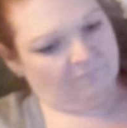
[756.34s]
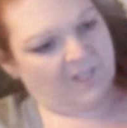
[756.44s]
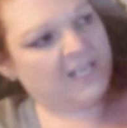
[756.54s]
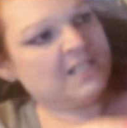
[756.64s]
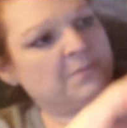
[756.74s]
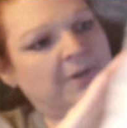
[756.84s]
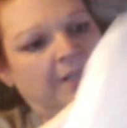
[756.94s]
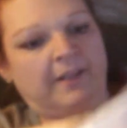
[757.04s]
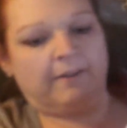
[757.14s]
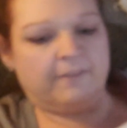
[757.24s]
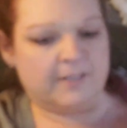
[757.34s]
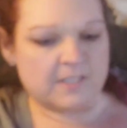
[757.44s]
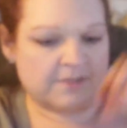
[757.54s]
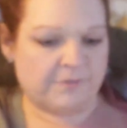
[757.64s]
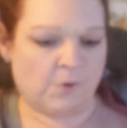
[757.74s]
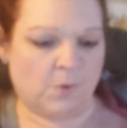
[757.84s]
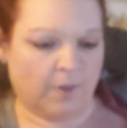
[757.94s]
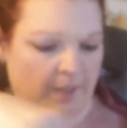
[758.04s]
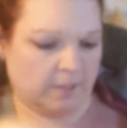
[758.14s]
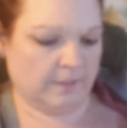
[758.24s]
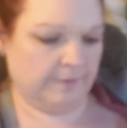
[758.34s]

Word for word: These were clearance for